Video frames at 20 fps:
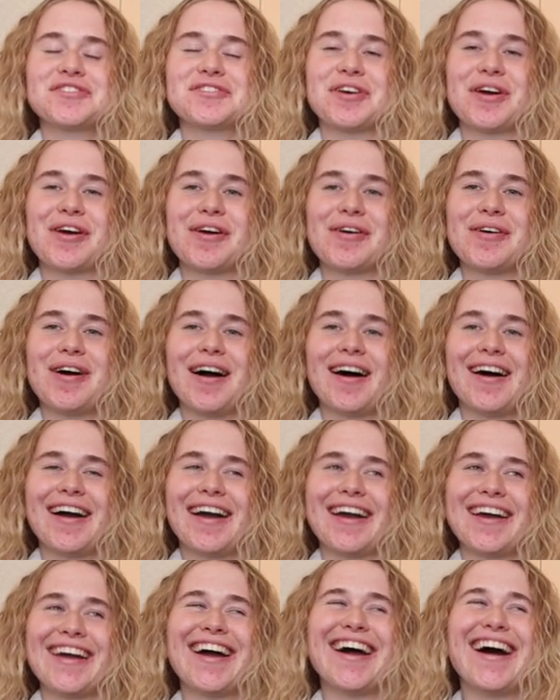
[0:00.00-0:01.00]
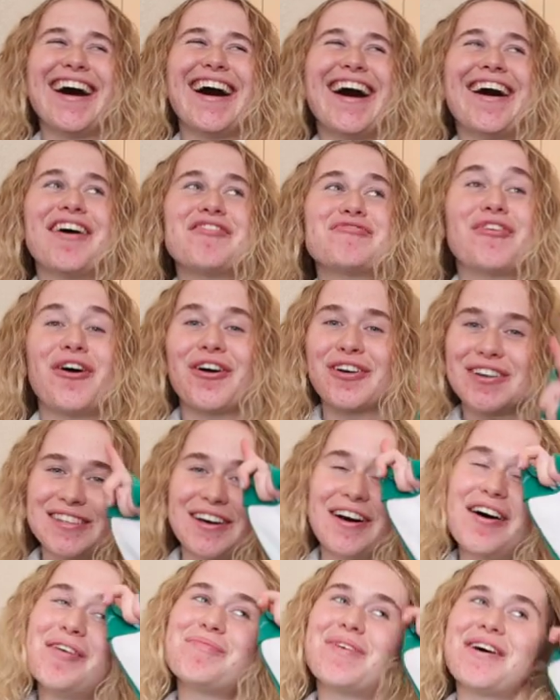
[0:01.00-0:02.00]
So I rocked
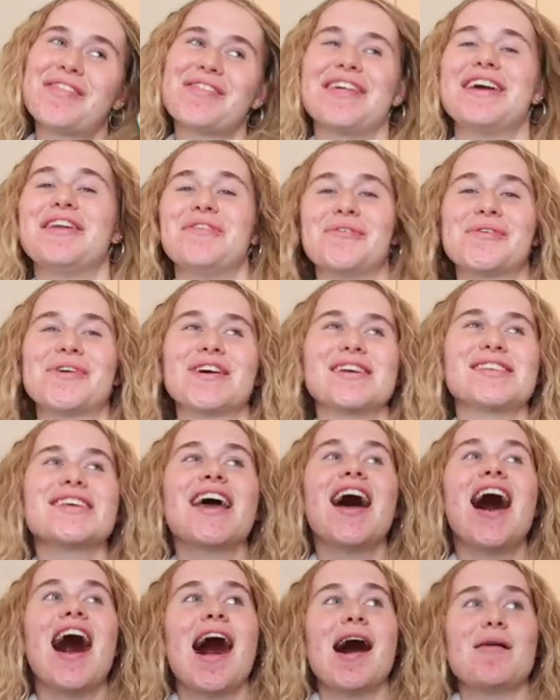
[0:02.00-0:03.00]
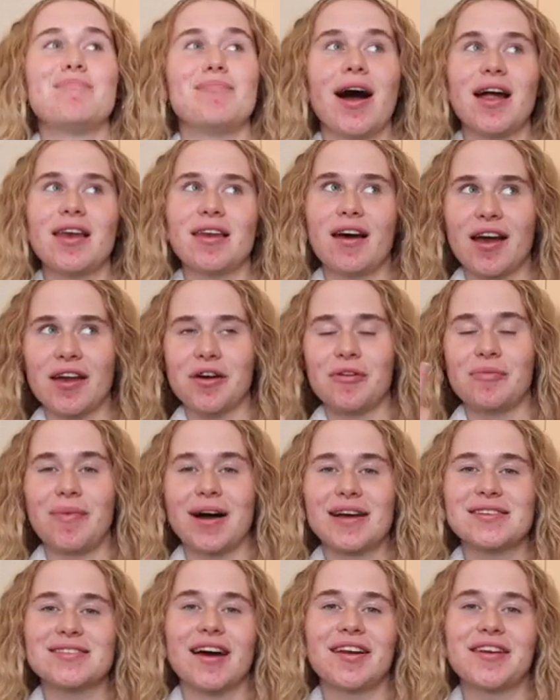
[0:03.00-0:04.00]
up in August and my light on
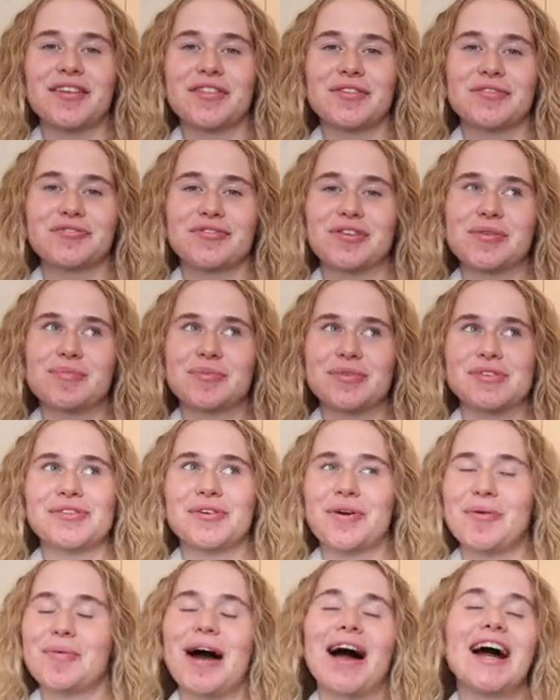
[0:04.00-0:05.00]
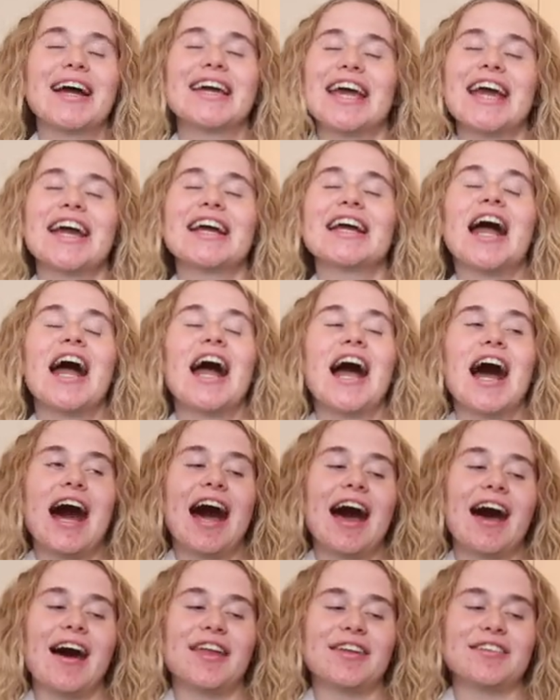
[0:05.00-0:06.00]
my side of the room was not working,
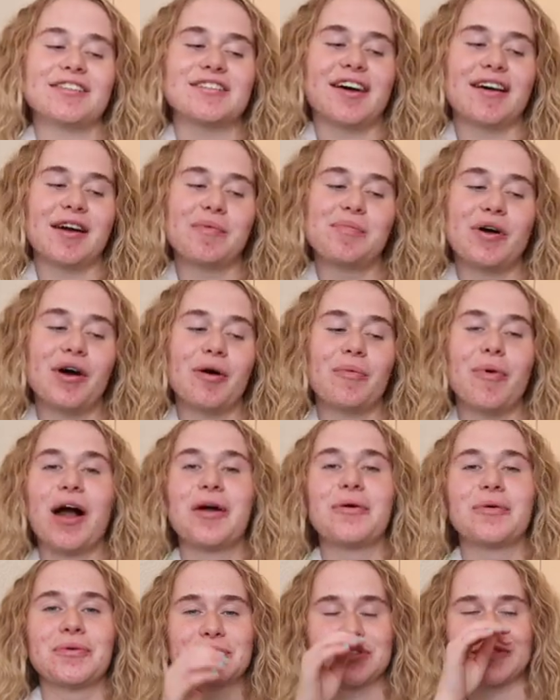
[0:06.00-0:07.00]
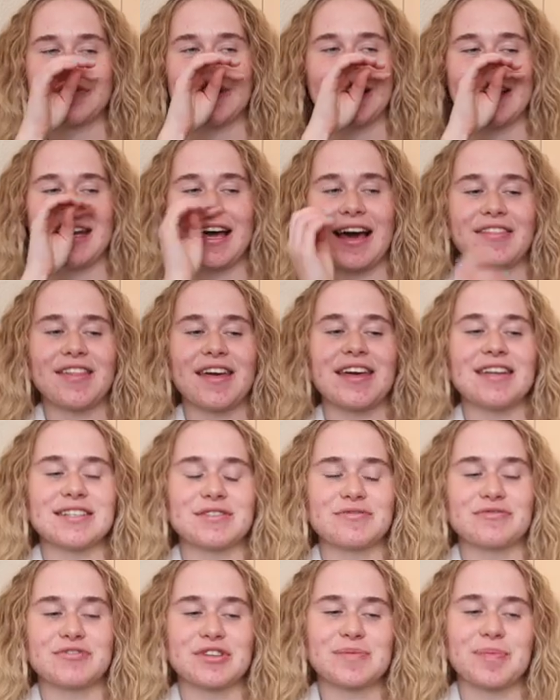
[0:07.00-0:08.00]
and I put a work order in and they
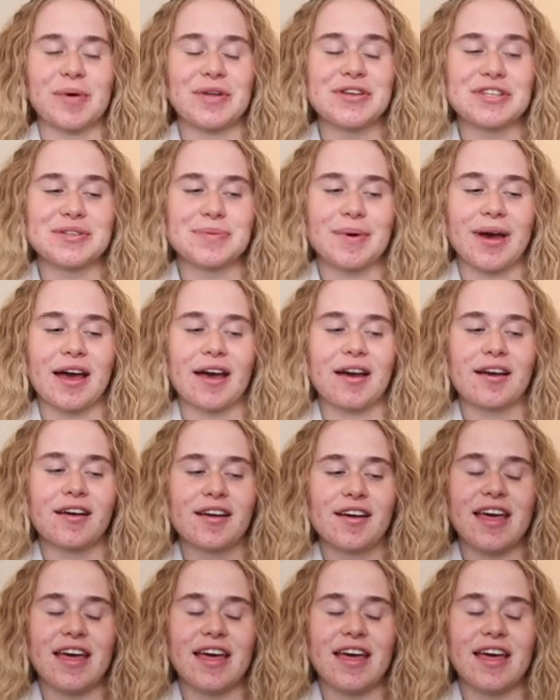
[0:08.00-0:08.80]
didn't respond to it.